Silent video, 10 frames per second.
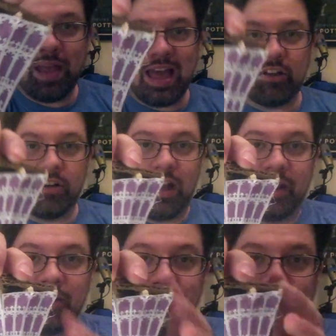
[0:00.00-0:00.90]
pattern
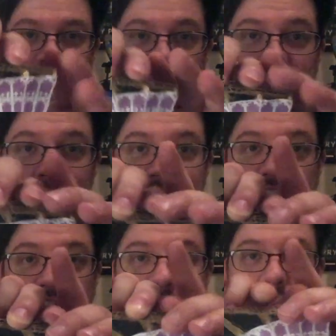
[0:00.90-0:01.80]
on it. And I
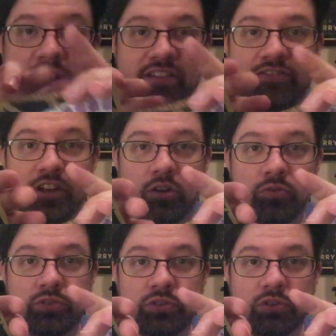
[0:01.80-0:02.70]
made 3 of
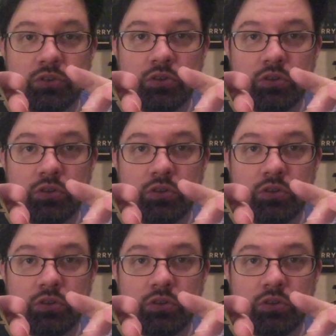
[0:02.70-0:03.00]
those